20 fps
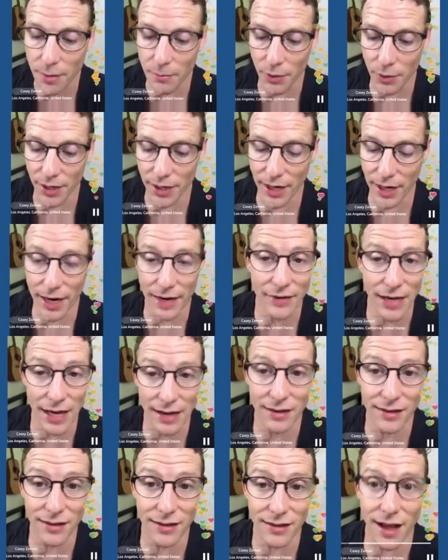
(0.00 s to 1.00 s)
But I've
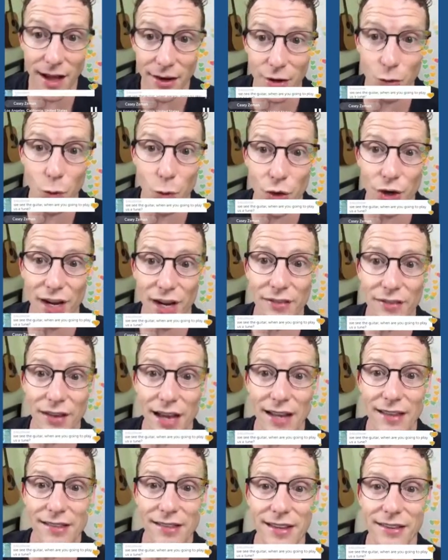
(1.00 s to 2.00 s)
got a lot of work. I've
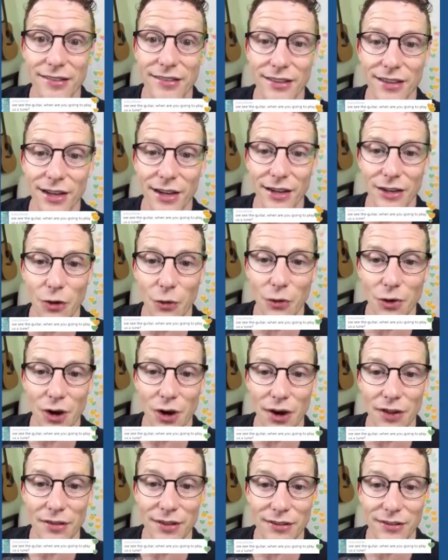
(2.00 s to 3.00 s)
got this going
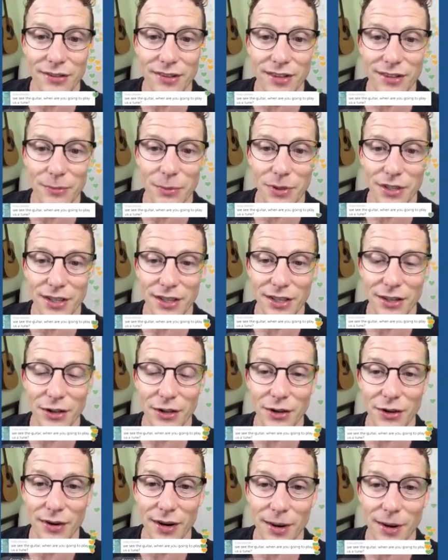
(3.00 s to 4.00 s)
on this
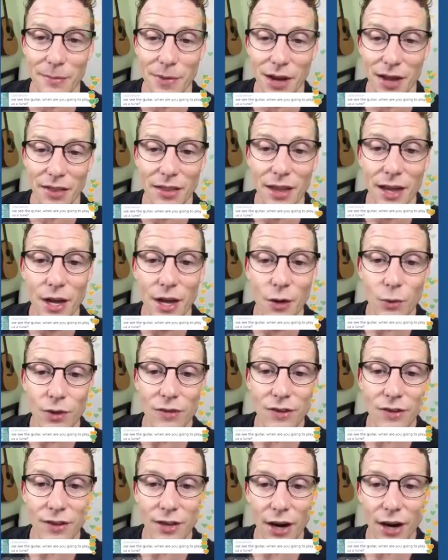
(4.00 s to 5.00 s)
particular month. We
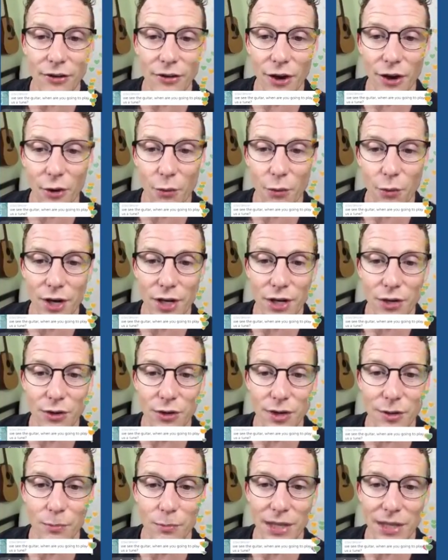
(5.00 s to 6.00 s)
see the guitar. When are you
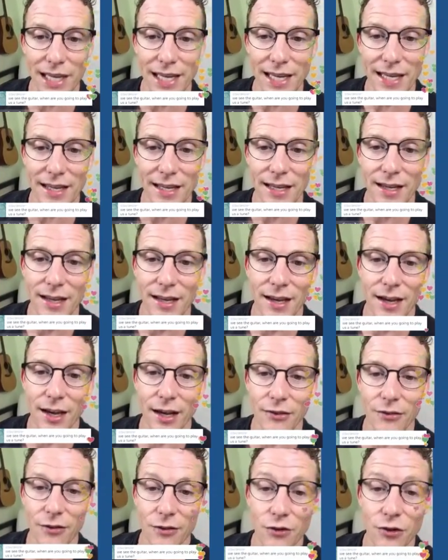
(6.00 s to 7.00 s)
going to play
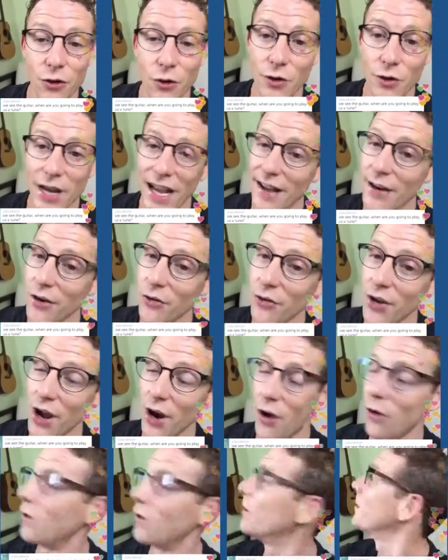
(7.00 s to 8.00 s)
us a tune? I don't
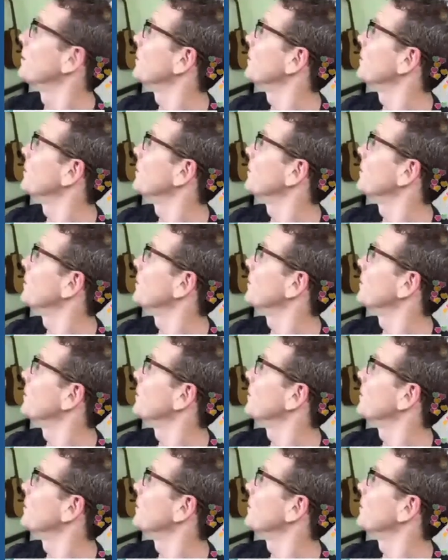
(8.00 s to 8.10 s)
know.